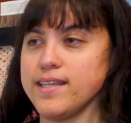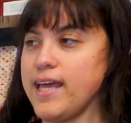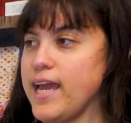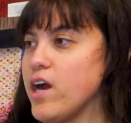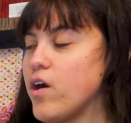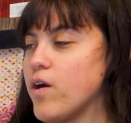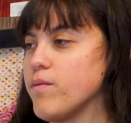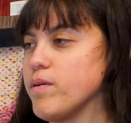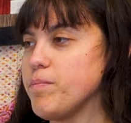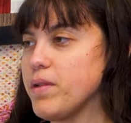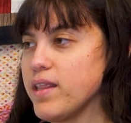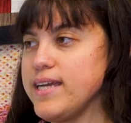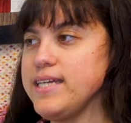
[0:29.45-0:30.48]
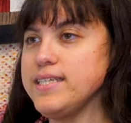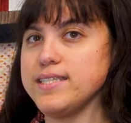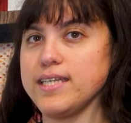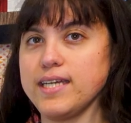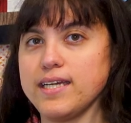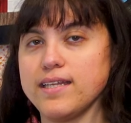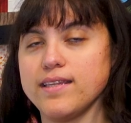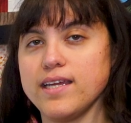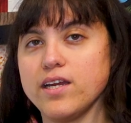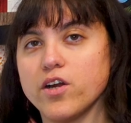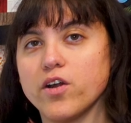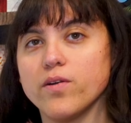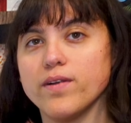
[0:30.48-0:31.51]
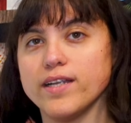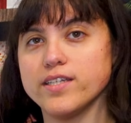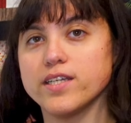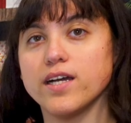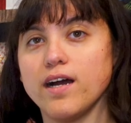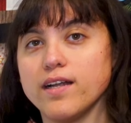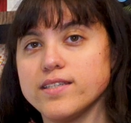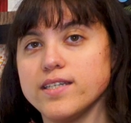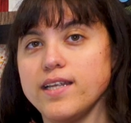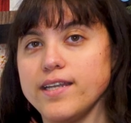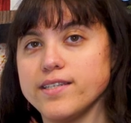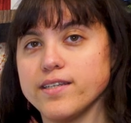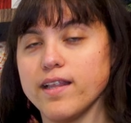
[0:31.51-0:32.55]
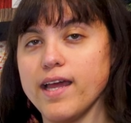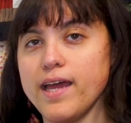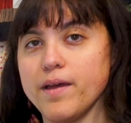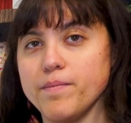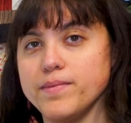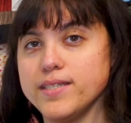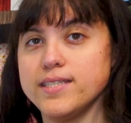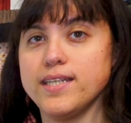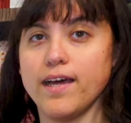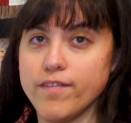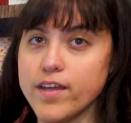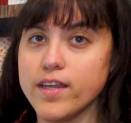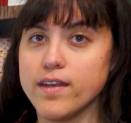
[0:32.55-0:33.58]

they are replacing the current Continental M7.